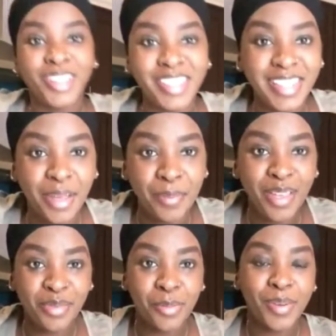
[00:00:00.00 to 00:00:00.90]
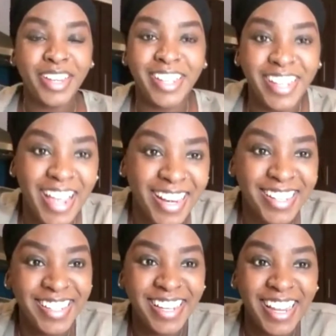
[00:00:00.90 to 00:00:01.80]
What's up, everybody?
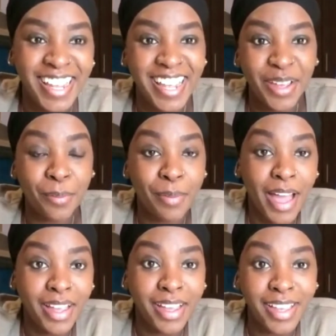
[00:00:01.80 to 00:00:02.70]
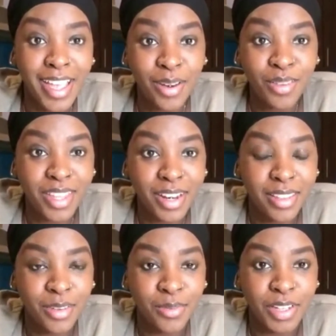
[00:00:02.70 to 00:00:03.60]
Anita here, back again with
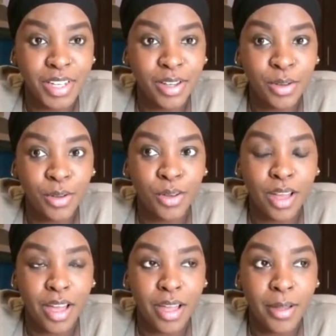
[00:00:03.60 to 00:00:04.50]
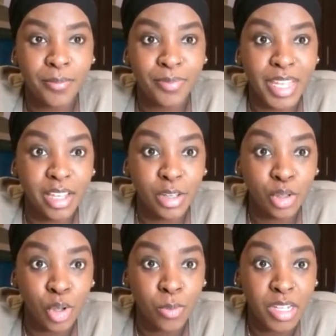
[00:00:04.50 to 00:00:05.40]
another video. Thank you
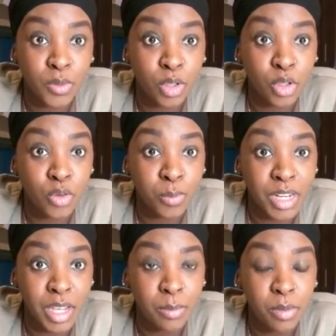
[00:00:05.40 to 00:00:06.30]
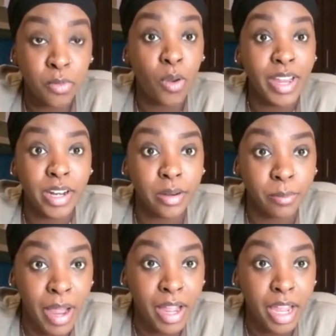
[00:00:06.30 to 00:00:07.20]
so much for those who've been here before and are
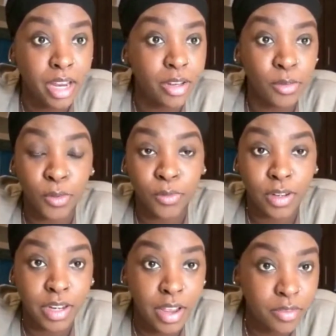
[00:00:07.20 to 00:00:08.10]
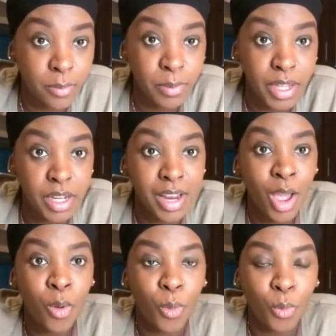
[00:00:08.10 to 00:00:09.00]
back. And if you've never been,
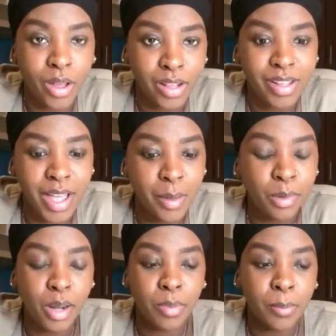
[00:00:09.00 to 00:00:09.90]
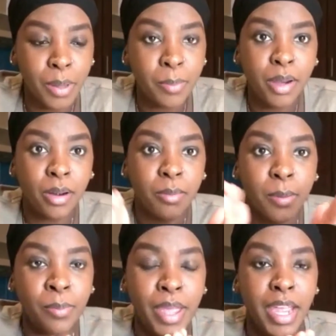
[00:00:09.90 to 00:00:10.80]
welcome. Grab a paper, grab
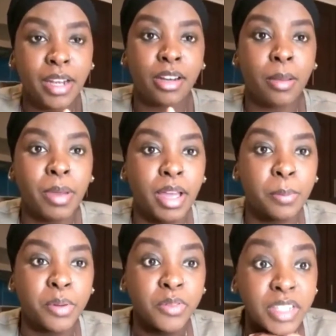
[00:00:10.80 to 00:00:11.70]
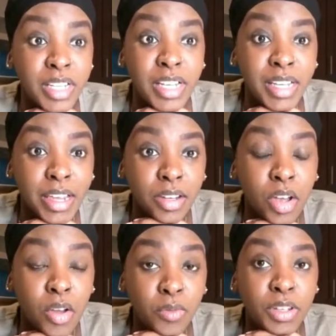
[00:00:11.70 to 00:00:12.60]
a pen, grab a cup of tea, get
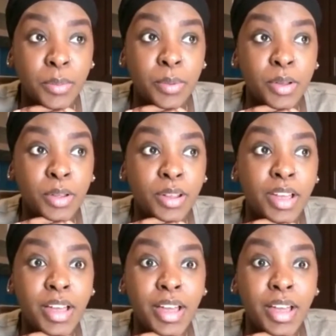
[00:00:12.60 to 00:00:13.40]
comfortable.